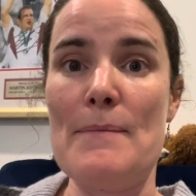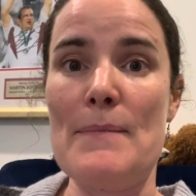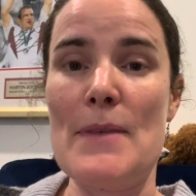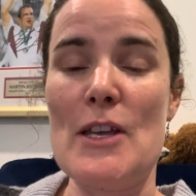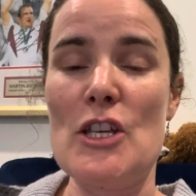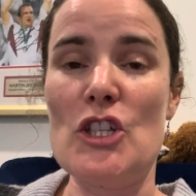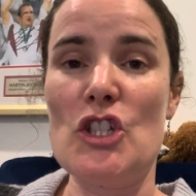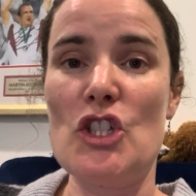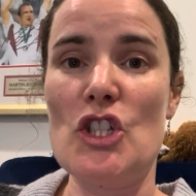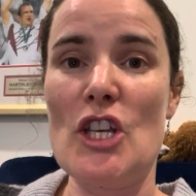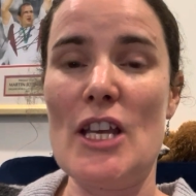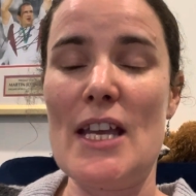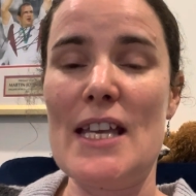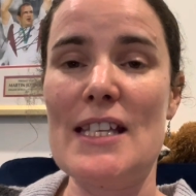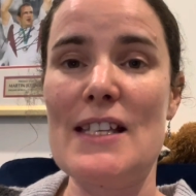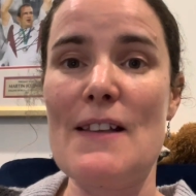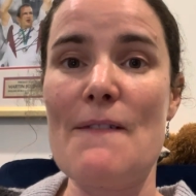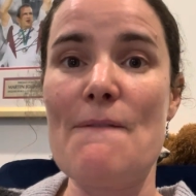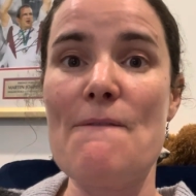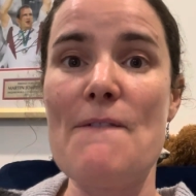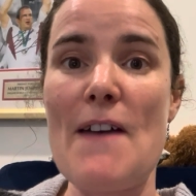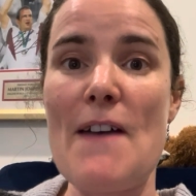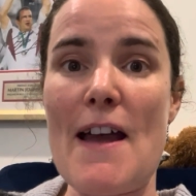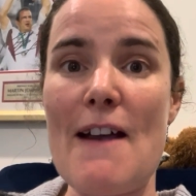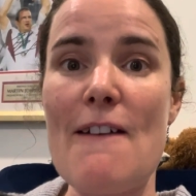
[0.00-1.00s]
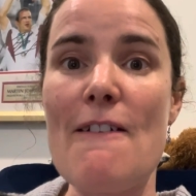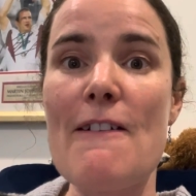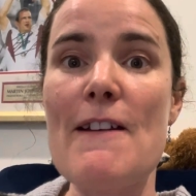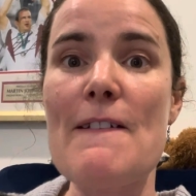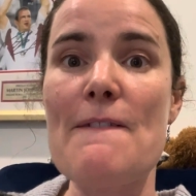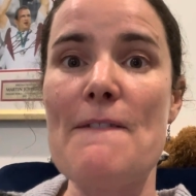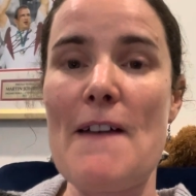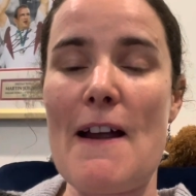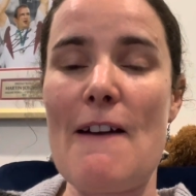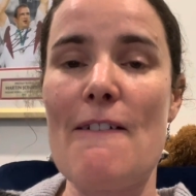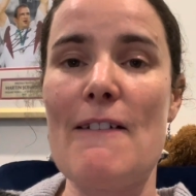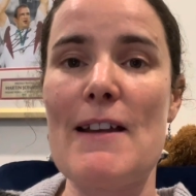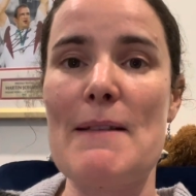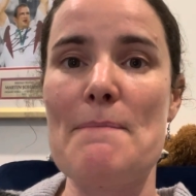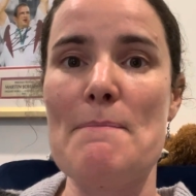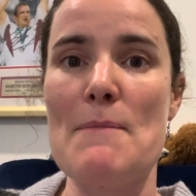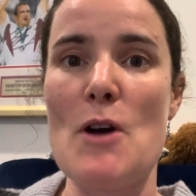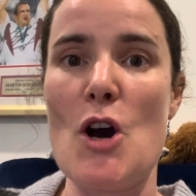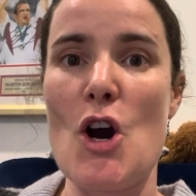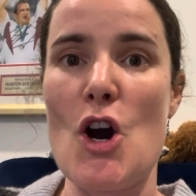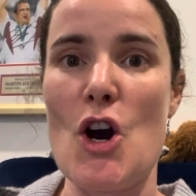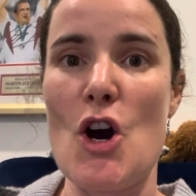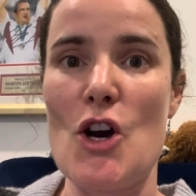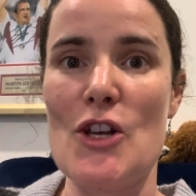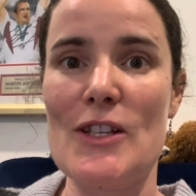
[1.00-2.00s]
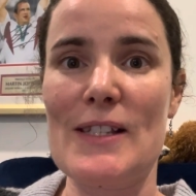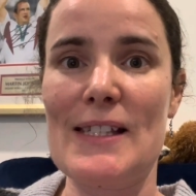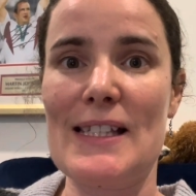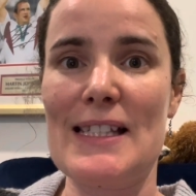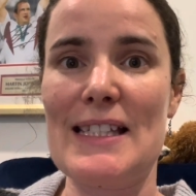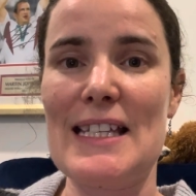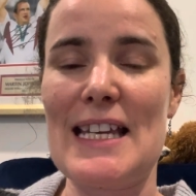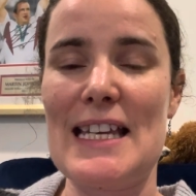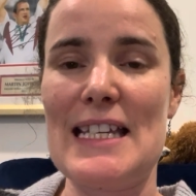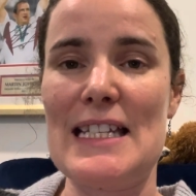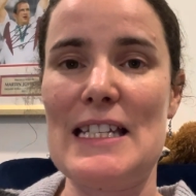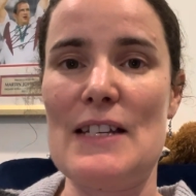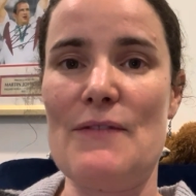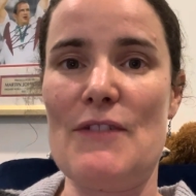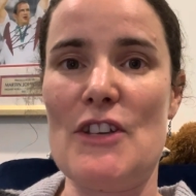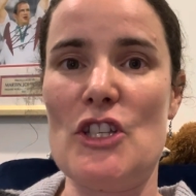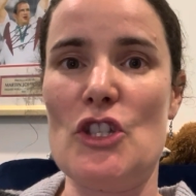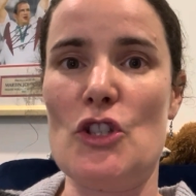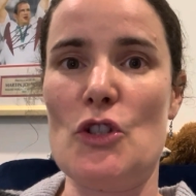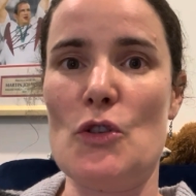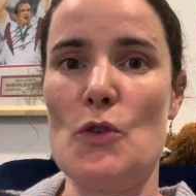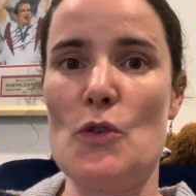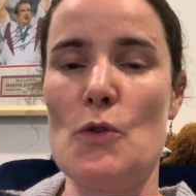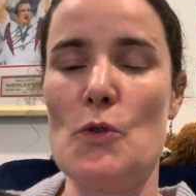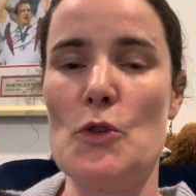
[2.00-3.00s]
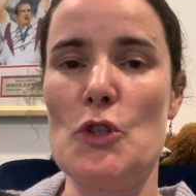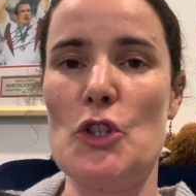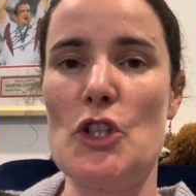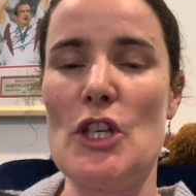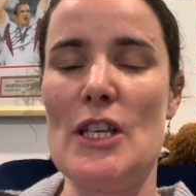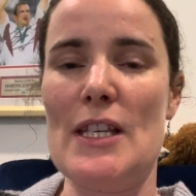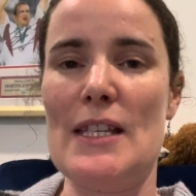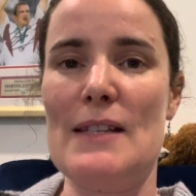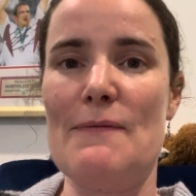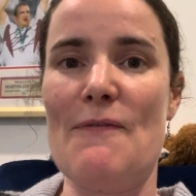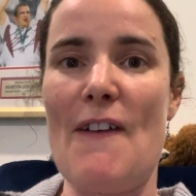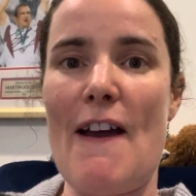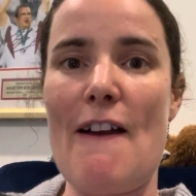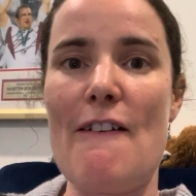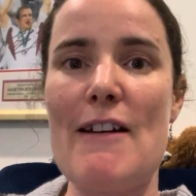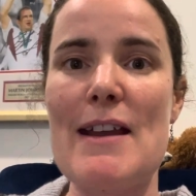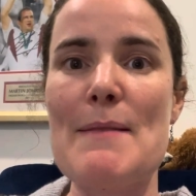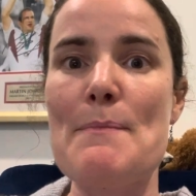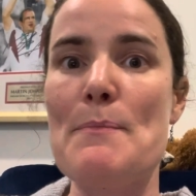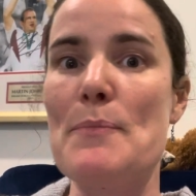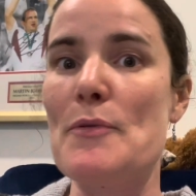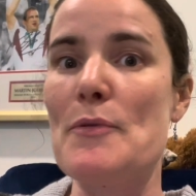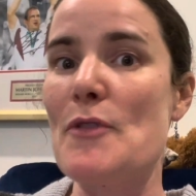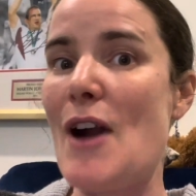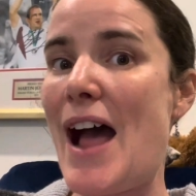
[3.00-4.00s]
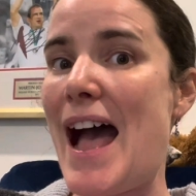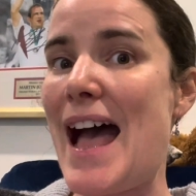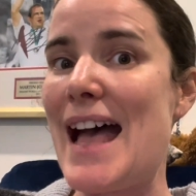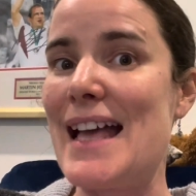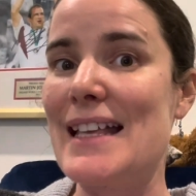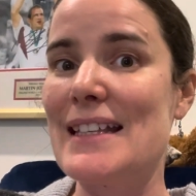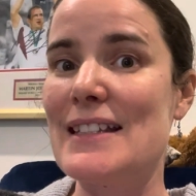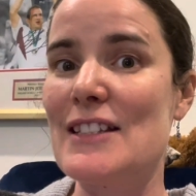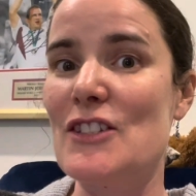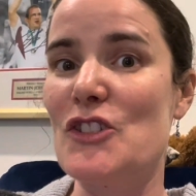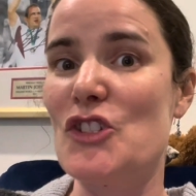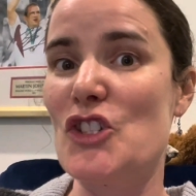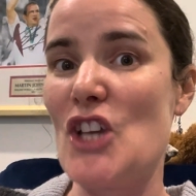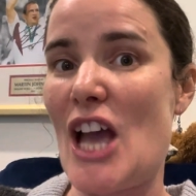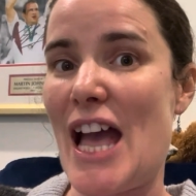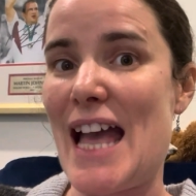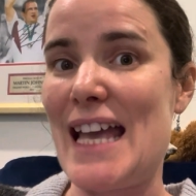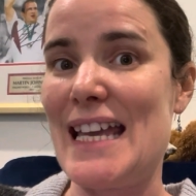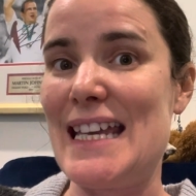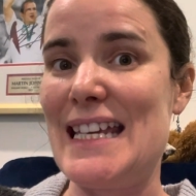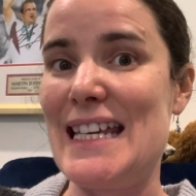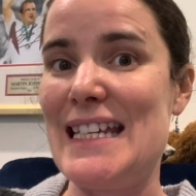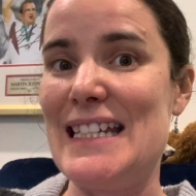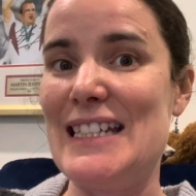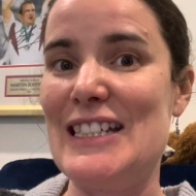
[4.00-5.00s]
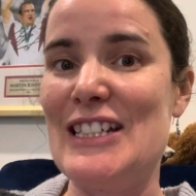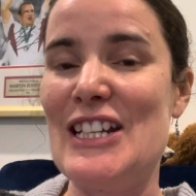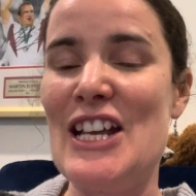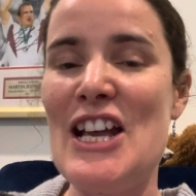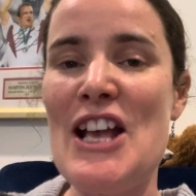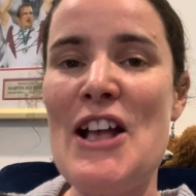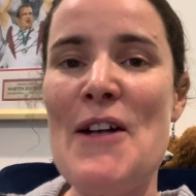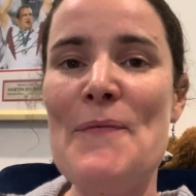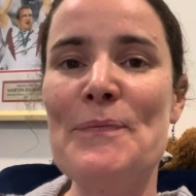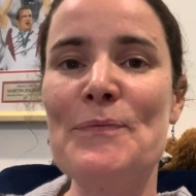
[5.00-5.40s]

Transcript: She is a very, very masked individual. She's very brand Jane.